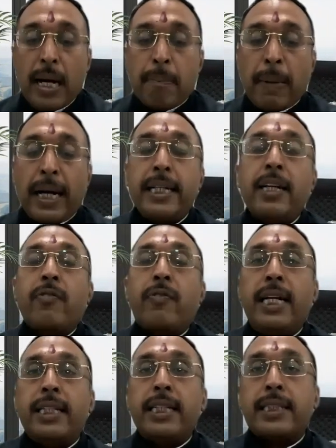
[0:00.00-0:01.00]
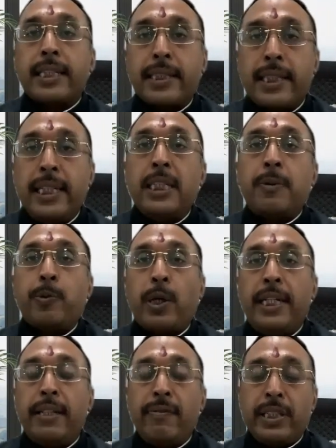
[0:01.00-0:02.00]
My dear friend, the 16th
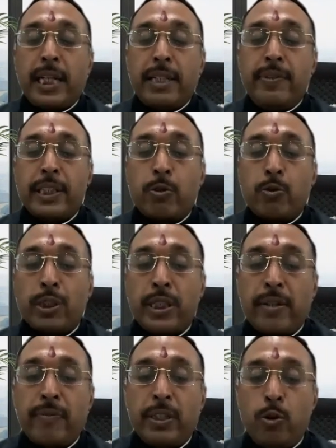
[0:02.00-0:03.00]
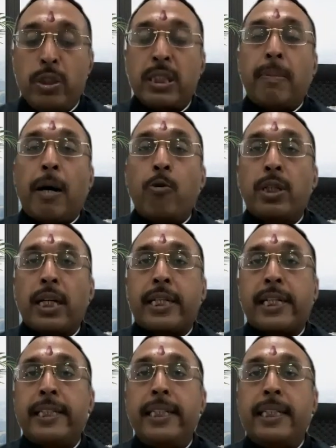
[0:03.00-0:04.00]
point which I wish to share with you is about the
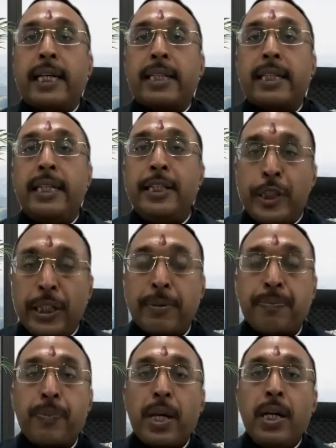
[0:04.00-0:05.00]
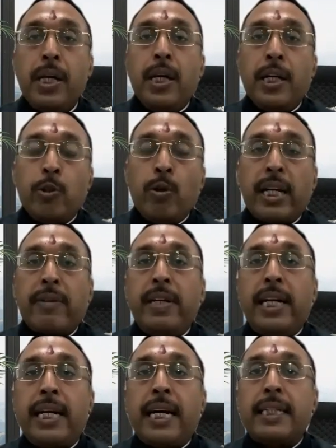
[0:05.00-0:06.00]
creditor aging. You are
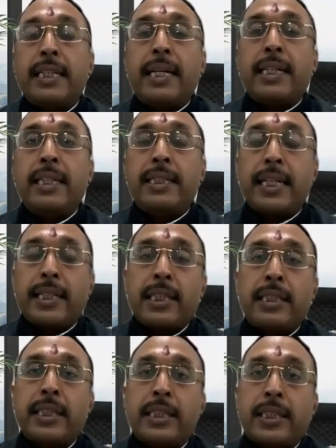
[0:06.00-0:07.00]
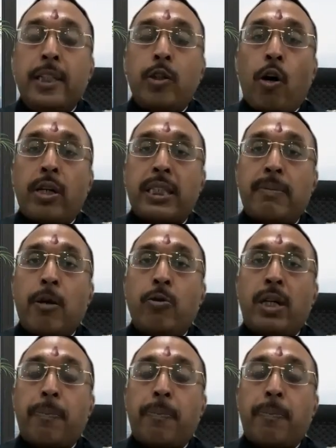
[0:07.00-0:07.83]
aware that the section 16 talks about a